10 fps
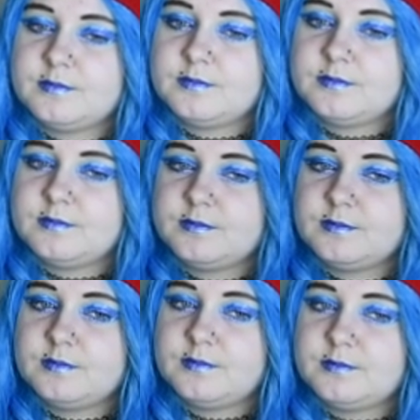
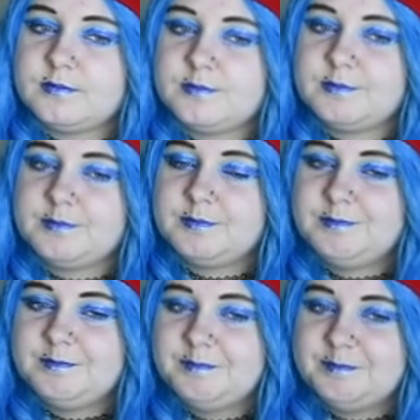
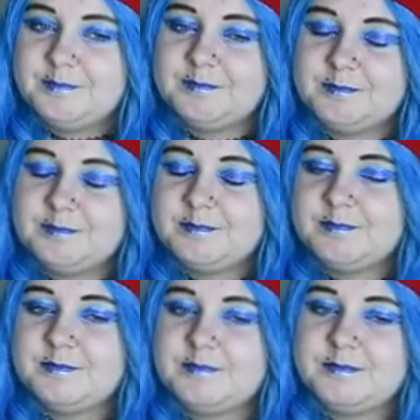
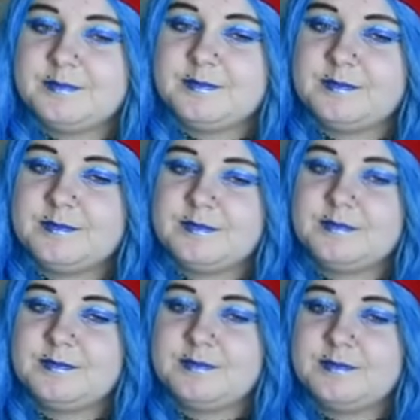
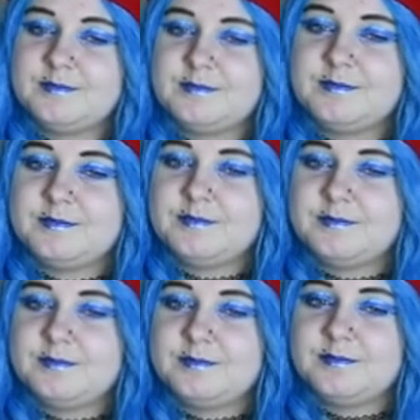
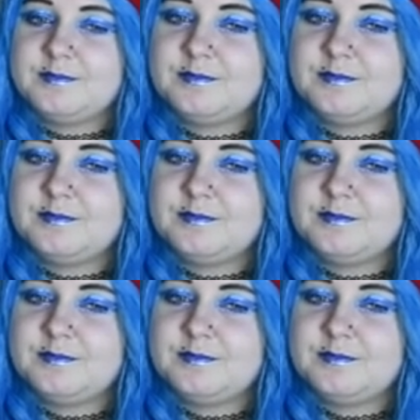(silent)